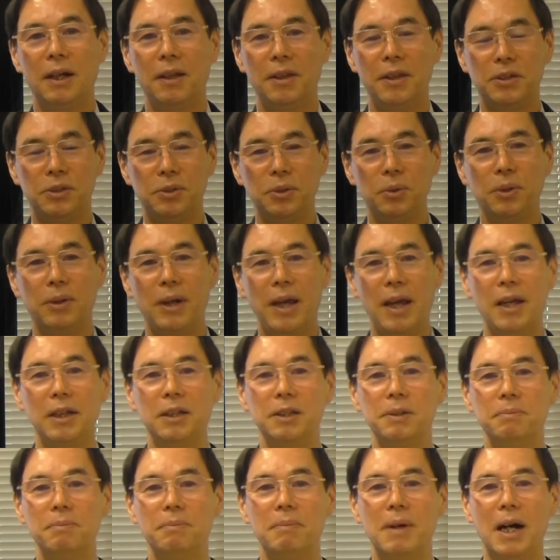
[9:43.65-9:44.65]
This will
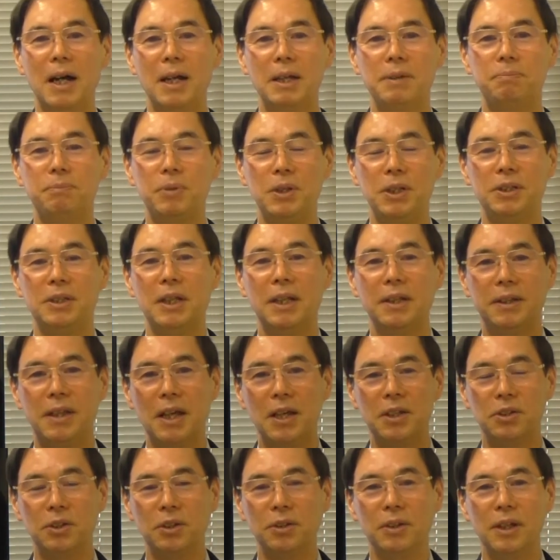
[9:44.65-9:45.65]
end my
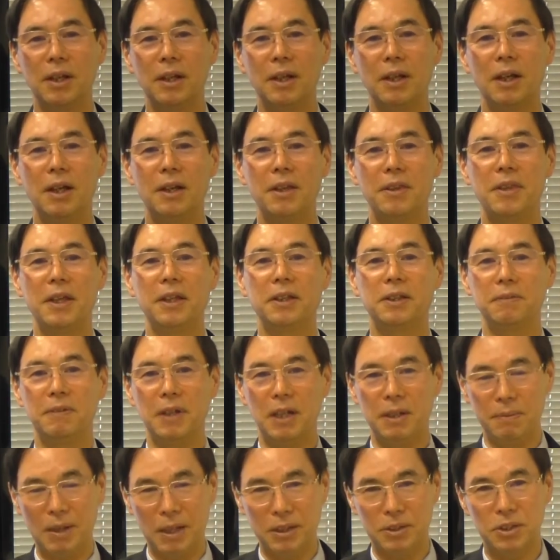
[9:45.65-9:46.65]
presentation. Thank you
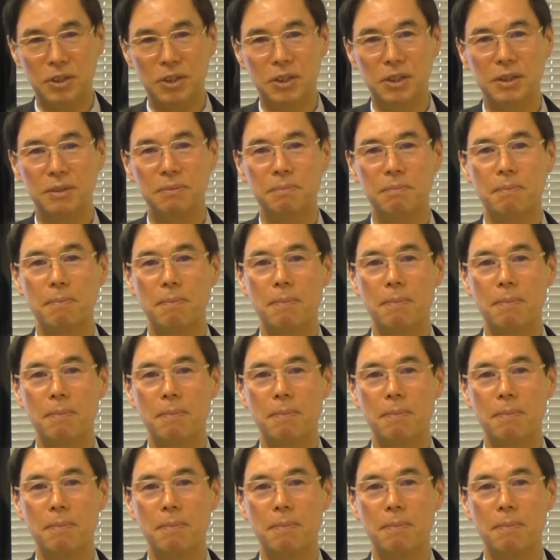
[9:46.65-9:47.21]
very much.